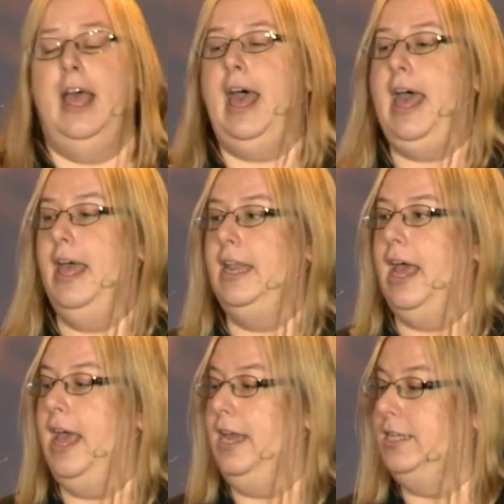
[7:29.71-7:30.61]
had
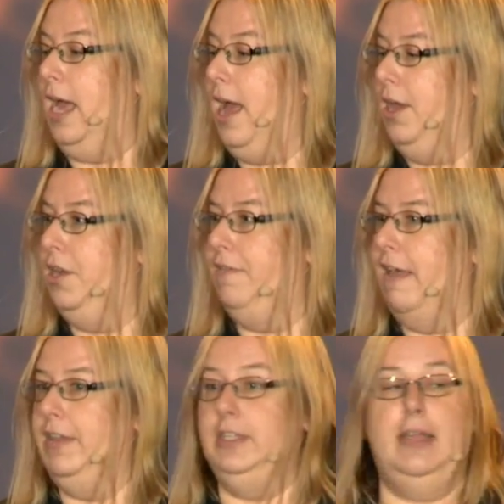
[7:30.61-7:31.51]
a target of
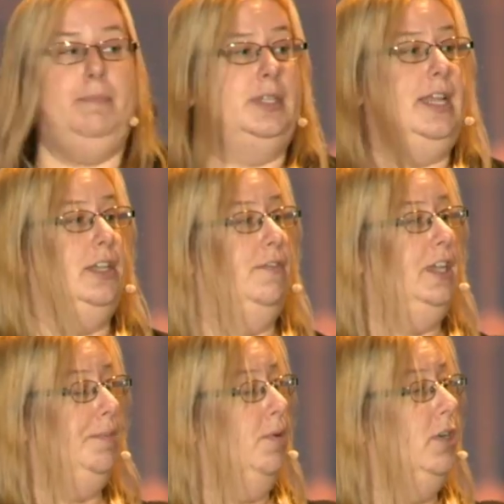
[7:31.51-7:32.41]
having 10% of
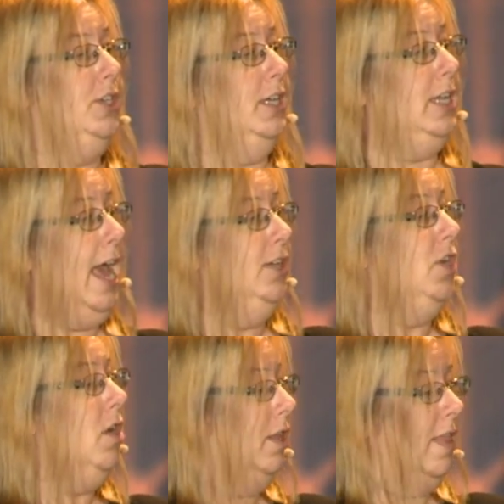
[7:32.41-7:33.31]
his projects
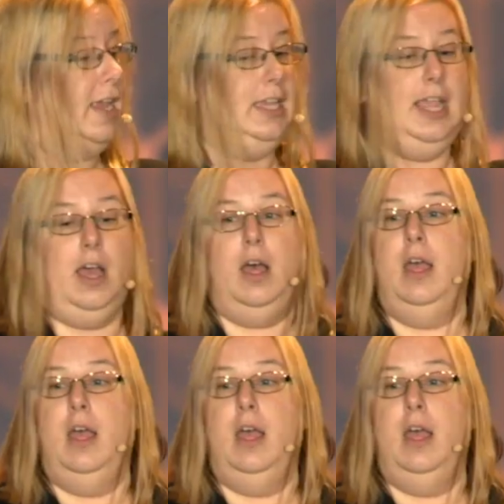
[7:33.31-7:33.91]
agile in that year.